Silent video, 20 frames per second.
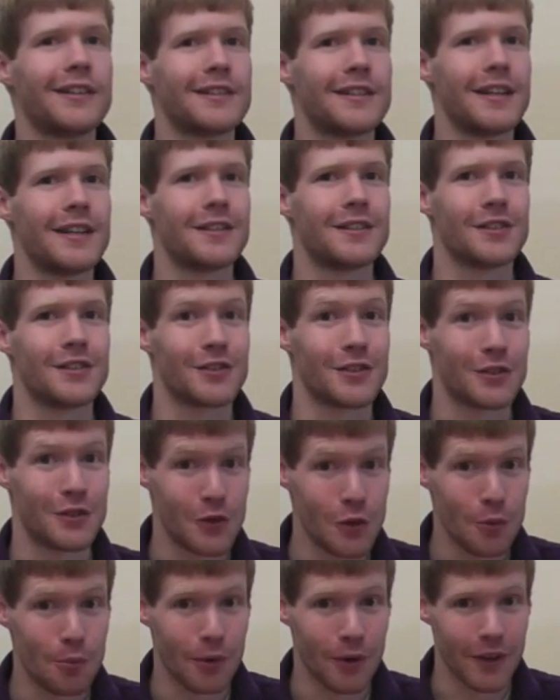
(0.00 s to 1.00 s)
States is
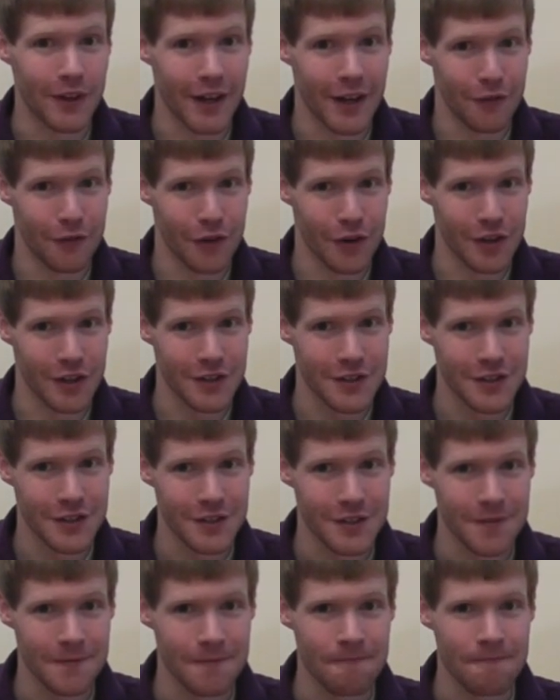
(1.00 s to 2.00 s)
super
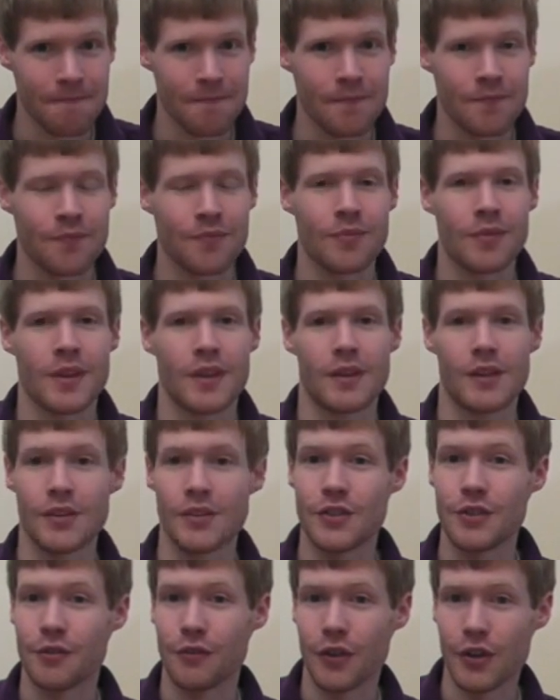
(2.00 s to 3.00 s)
diverse. This
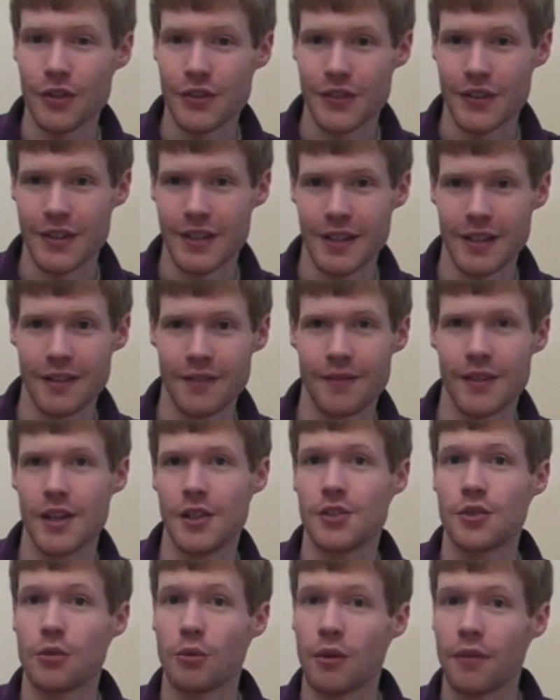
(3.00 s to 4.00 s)
diversity
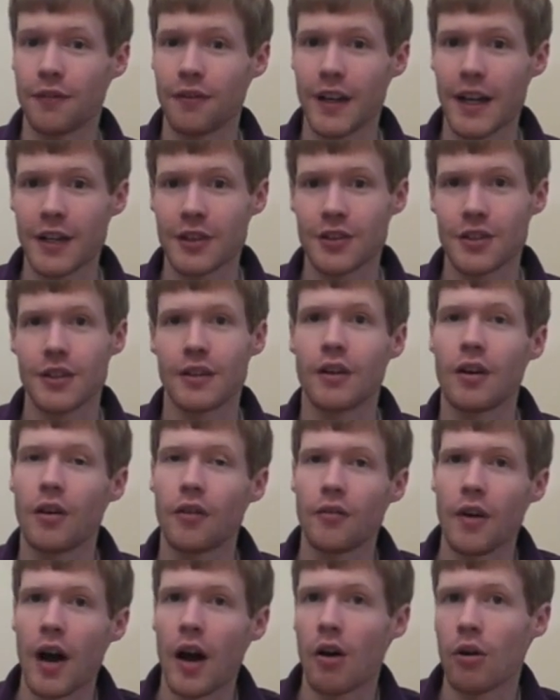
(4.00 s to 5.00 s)
is a reflection
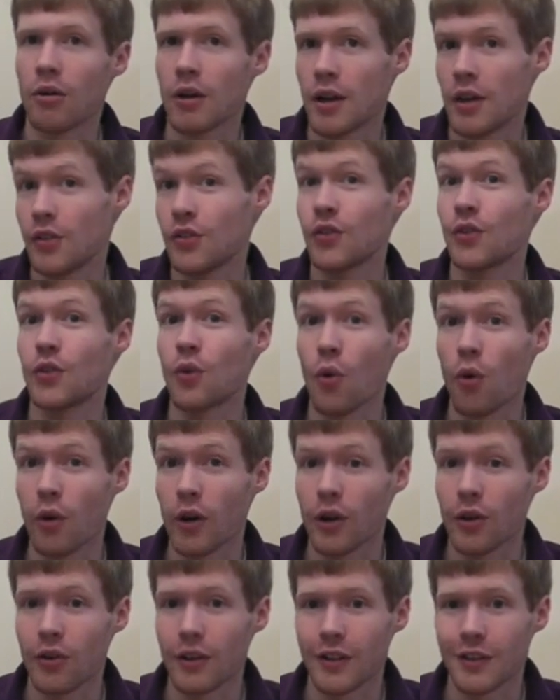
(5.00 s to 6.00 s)
of our
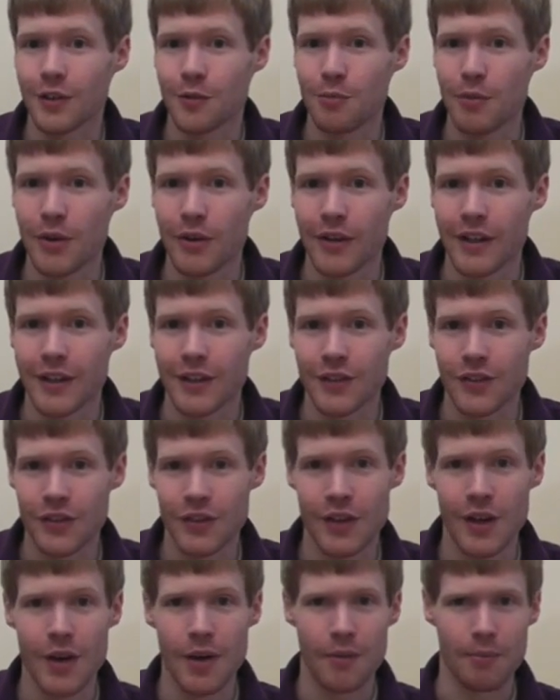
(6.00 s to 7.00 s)
historical experience
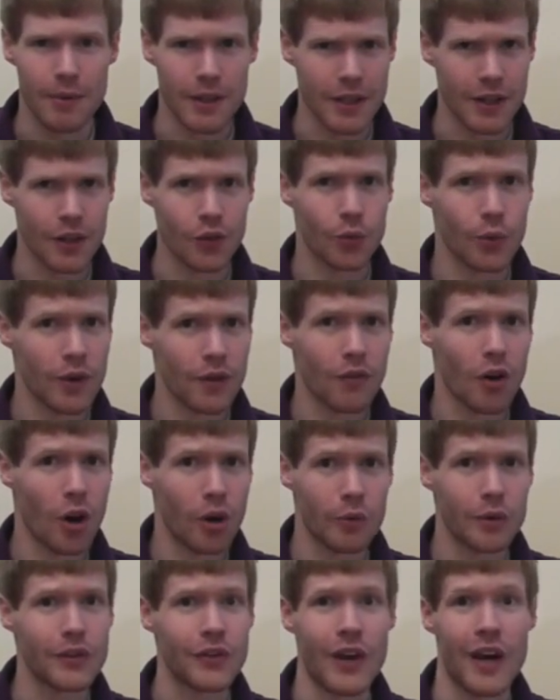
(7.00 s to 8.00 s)
because we've
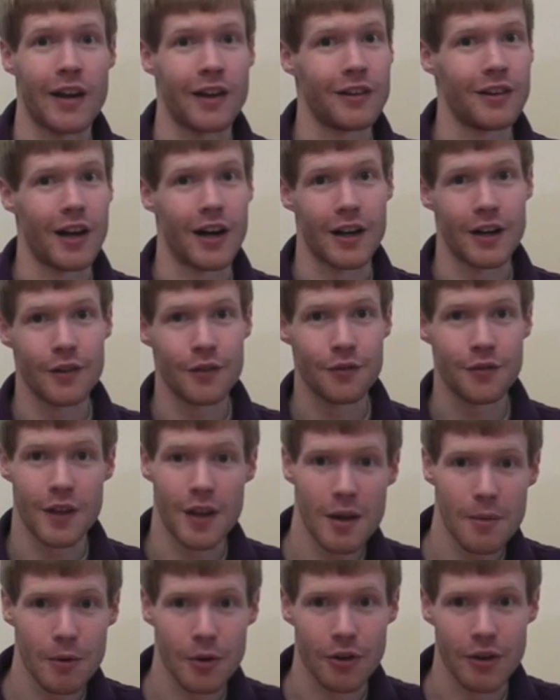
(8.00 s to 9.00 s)
always had a lot of
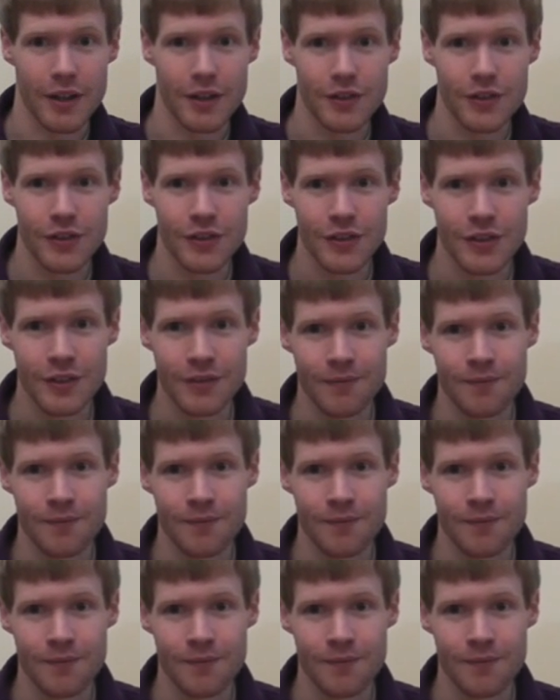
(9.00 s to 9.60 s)
immigrants.